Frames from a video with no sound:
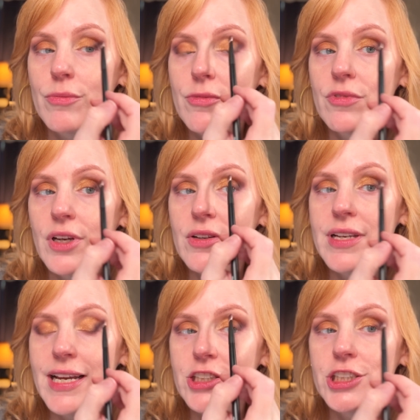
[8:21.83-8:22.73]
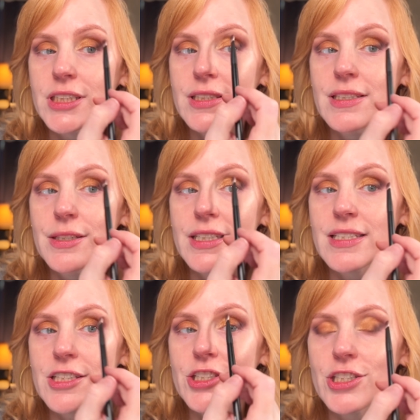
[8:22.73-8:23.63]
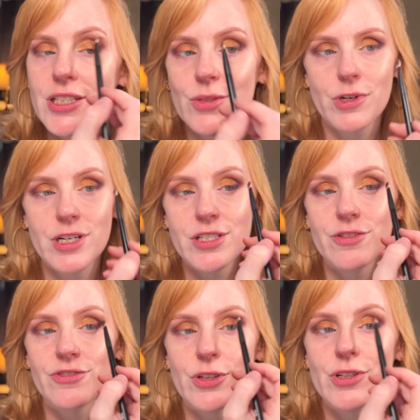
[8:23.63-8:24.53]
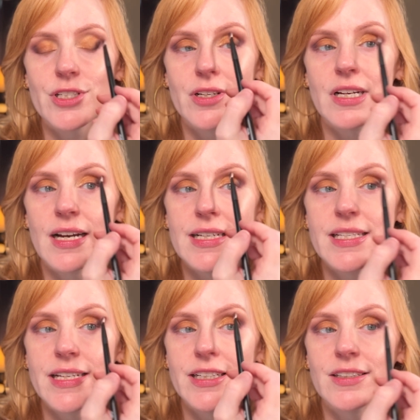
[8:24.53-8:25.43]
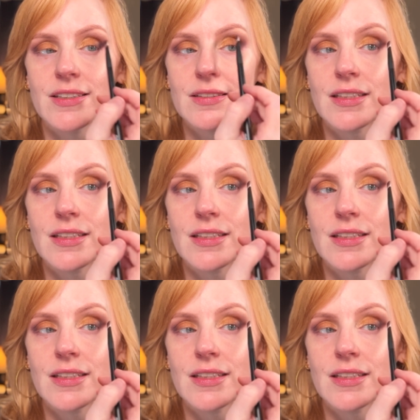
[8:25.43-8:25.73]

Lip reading: foundation because I just wanted us to focus on eyes here.